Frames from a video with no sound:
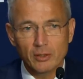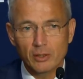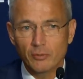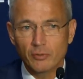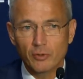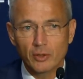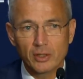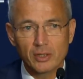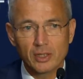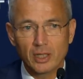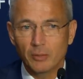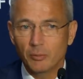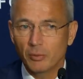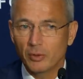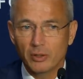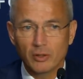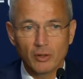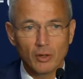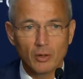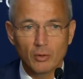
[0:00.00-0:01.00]
So, for
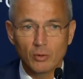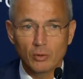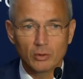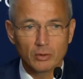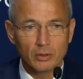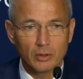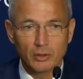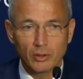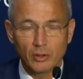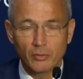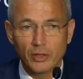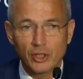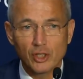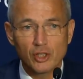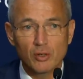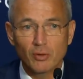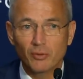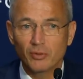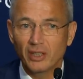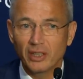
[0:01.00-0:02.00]
example, the whole, you know,
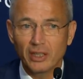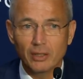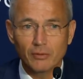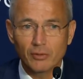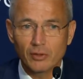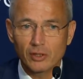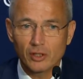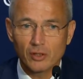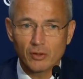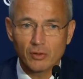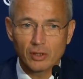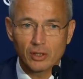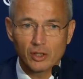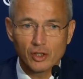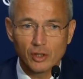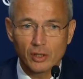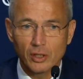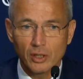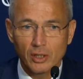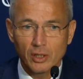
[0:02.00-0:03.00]
question of the
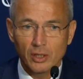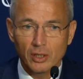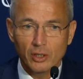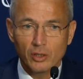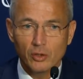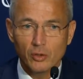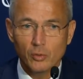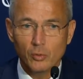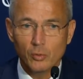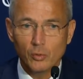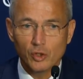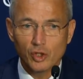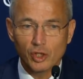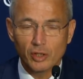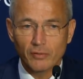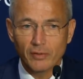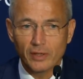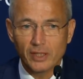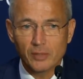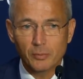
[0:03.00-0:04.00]
infrastructure. Mm. Huge
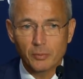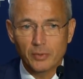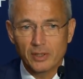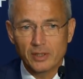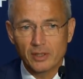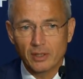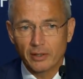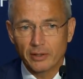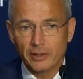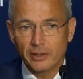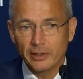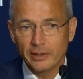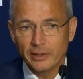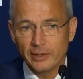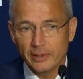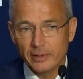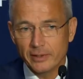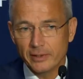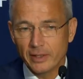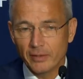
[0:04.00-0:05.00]
investments are
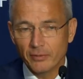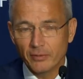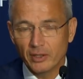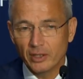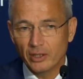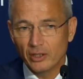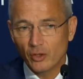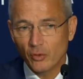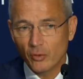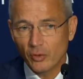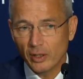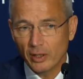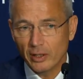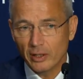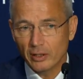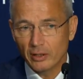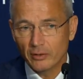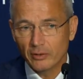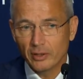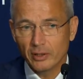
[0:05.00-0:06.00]
needed, seventy
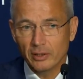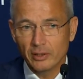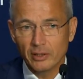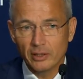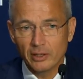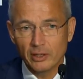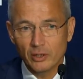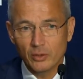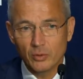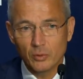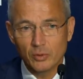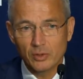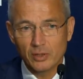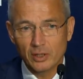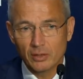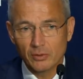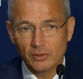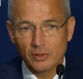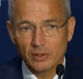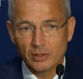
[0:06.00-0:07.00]
trillion until the year two
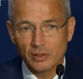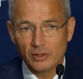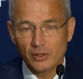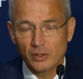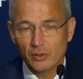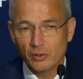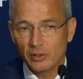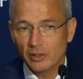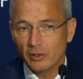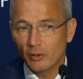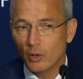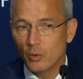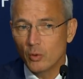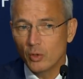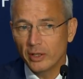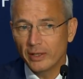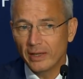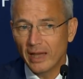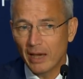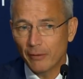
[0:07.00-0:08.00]
thousand thirty.
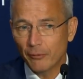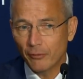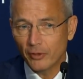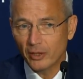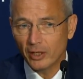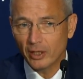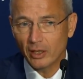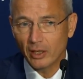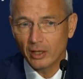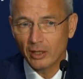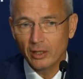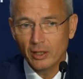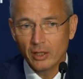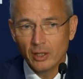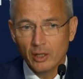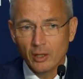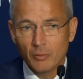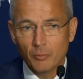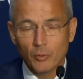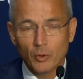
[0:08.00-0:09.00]
Only in Africa,
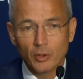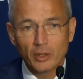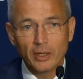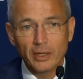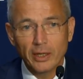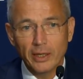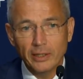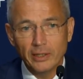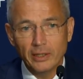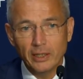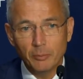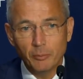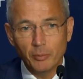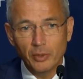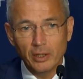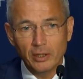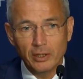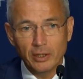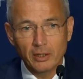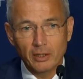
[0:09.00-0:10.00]
more than eighty
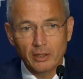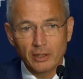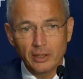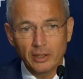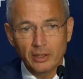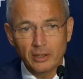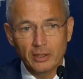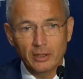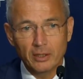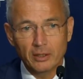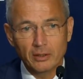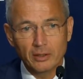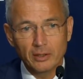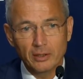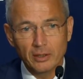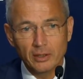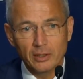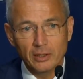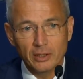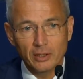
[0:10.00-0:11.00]
billion are needed until
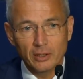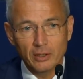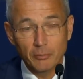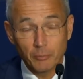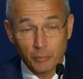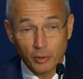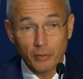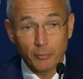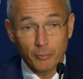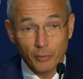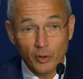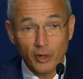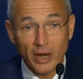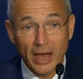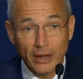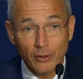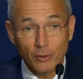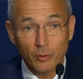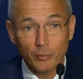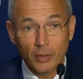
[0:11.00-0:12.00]
the year, per, per
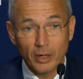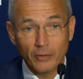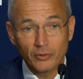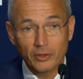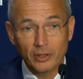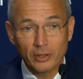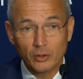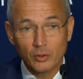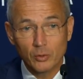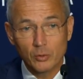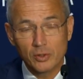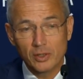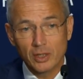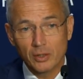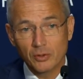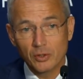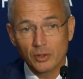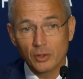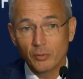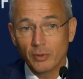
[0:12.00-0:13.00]
annum until two
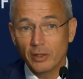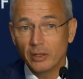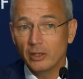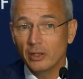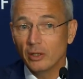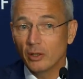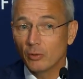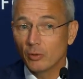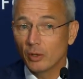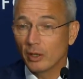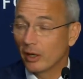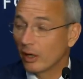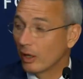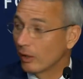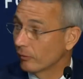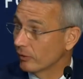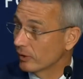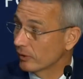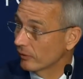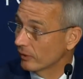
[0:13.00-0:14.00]
thousand twenty, only
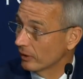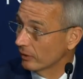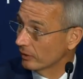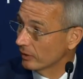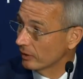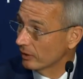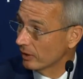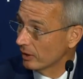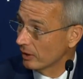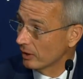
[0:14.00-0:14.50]
half is funded.